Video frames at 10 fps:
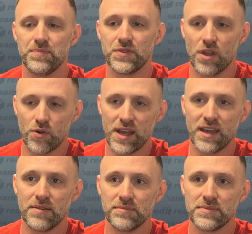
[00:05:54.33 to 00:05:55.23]

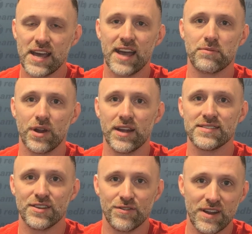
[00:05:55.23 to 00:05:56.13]
no-name tag brands
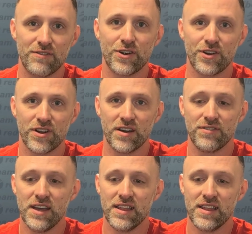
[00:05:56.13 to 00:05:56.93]
that you've never heard of